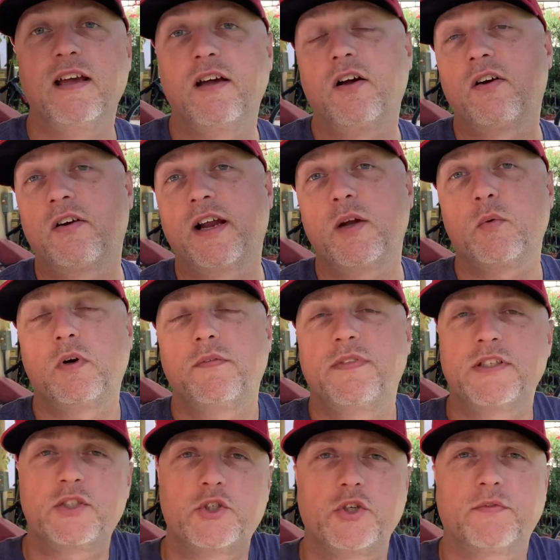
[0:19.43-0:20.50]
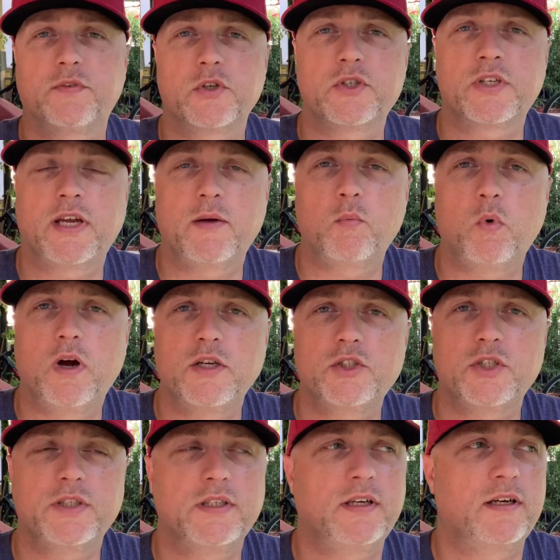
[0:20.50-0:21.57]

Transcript: All right, well, if this is your first time watching,